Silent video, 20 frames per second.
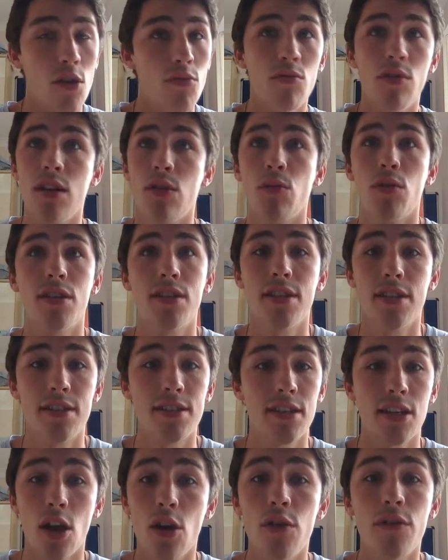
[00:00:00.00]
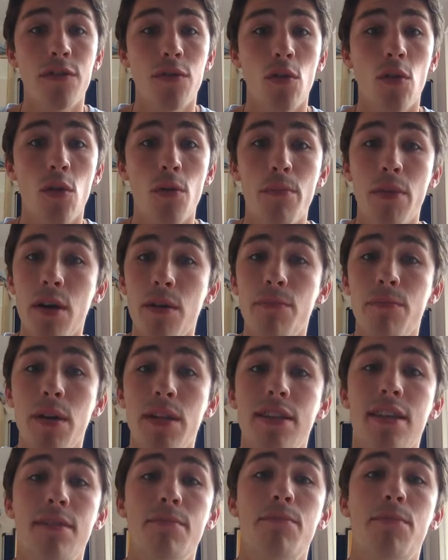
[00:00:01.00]
really wanted to go for, but
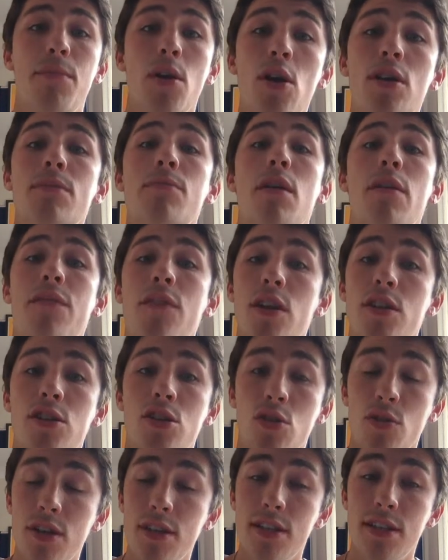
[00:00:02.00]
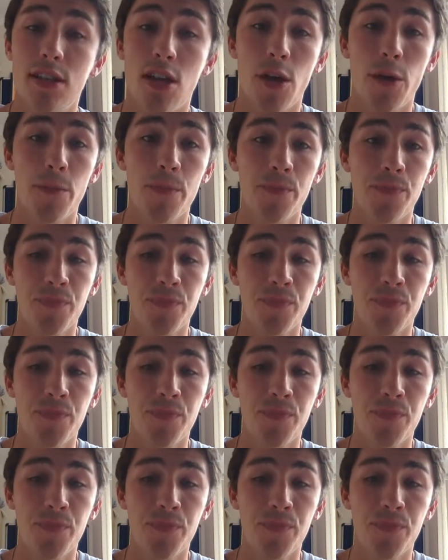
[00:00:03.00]
didn't put it as my first choice. So